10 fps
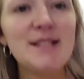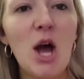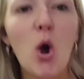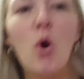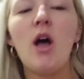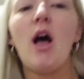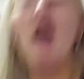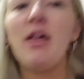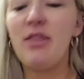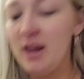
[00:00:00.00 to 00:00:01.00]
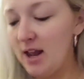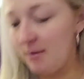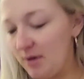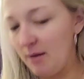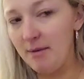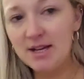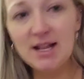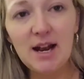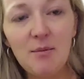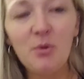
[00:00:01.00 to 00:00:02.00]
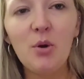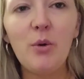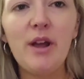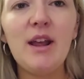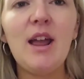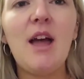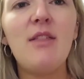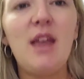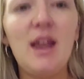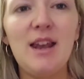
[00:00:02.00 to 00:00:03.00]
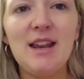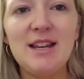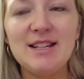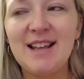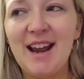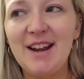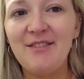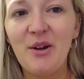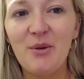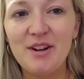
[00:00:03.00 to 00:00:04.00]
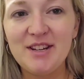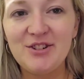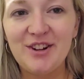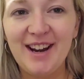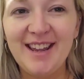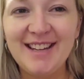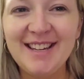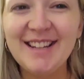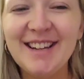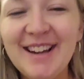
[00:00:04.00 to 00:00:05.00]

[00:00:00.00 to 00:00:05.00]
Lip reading: So I think I'm gonna mix that up real quick and then decide if I want to drink it.